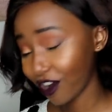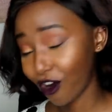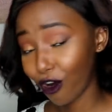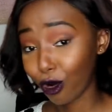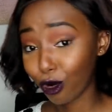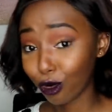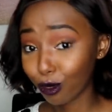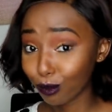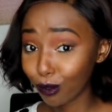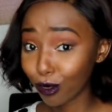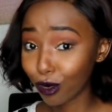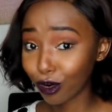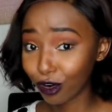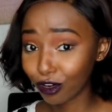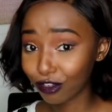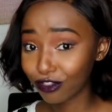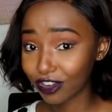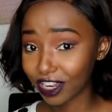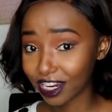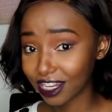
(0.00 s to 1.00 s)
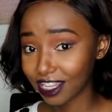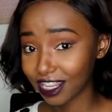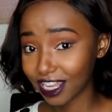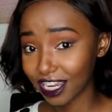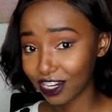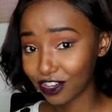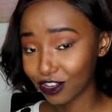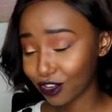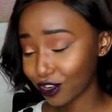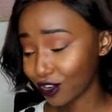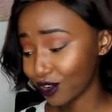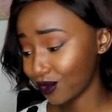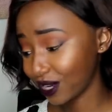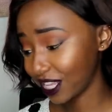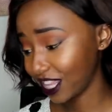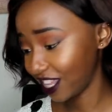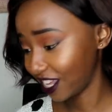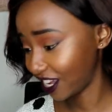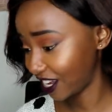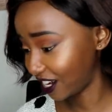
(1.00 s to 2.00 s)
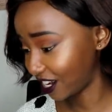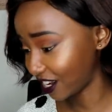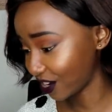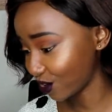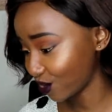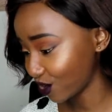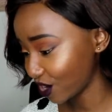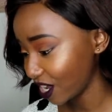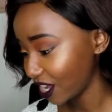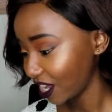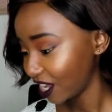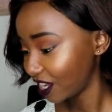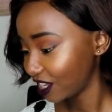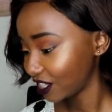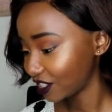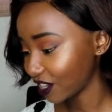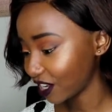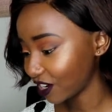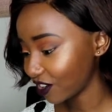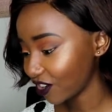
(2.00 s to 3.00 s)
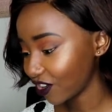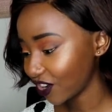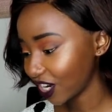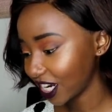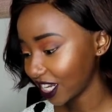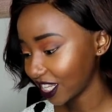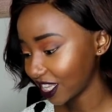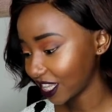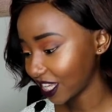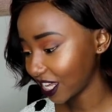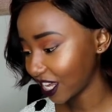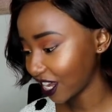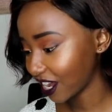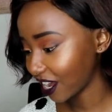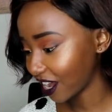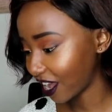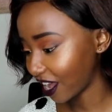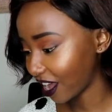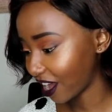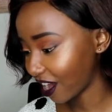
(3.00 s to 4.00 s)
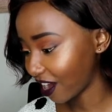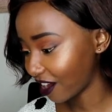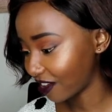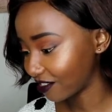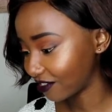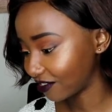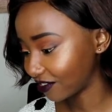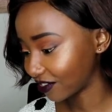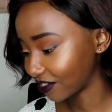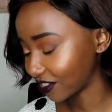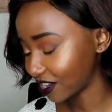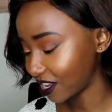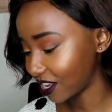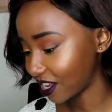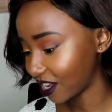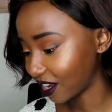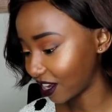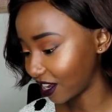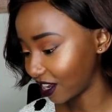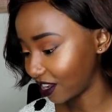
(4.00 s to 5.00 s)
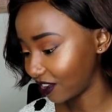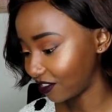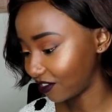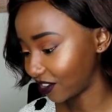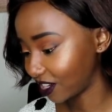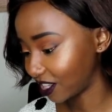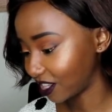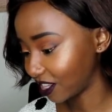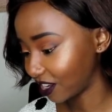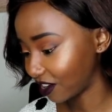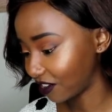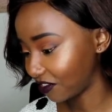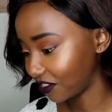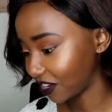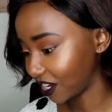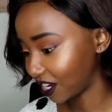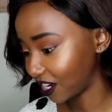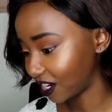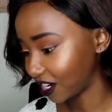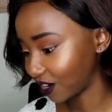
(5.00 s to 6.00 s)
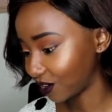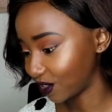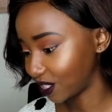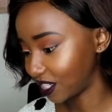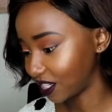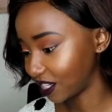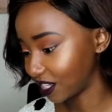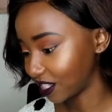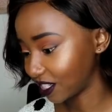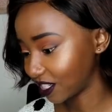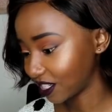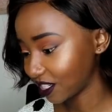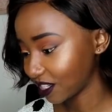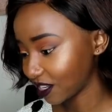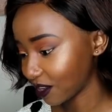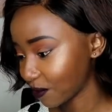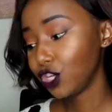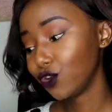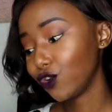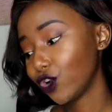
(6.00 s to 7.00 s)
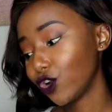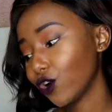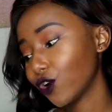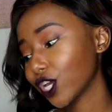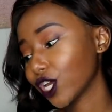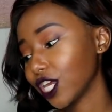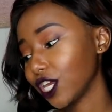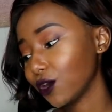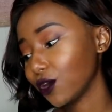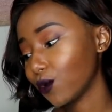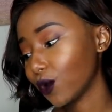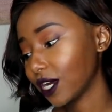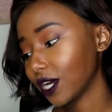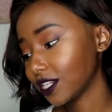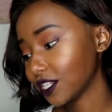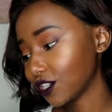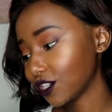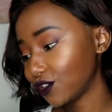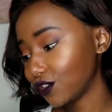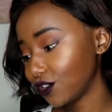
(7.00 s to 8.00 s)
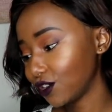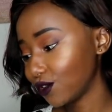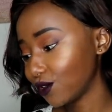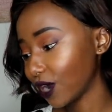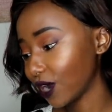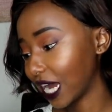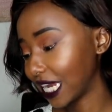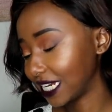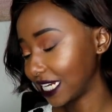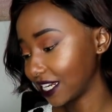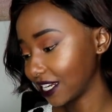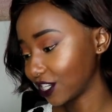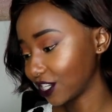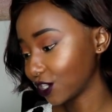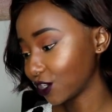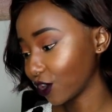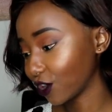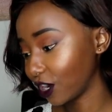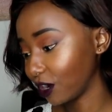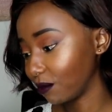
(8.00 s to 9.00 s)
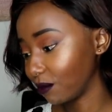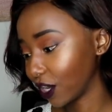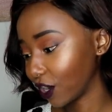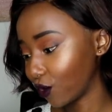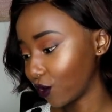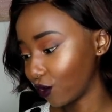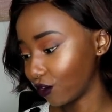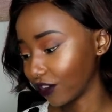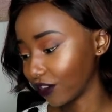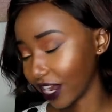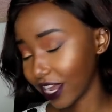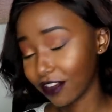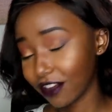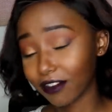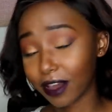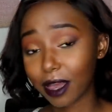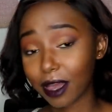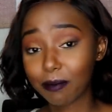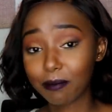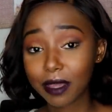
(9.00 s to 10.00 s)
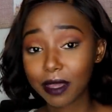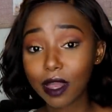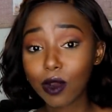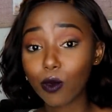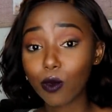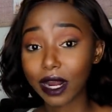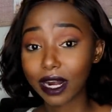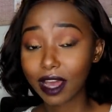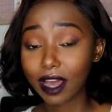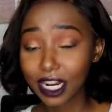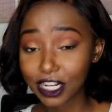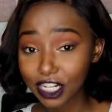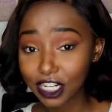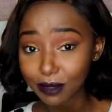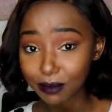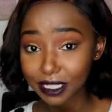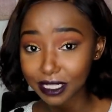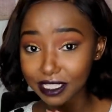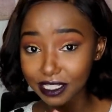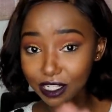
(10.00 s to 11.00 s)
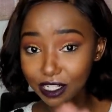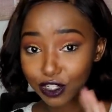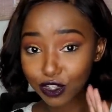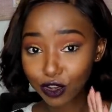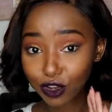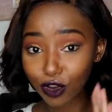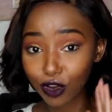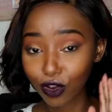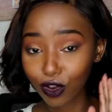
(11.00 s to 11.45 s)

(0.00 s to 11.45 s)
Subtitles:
more often than, you know, when they're down. So I don't really think I have everything figured out yet. You low-key want to do a dental makeover. If I am being 100%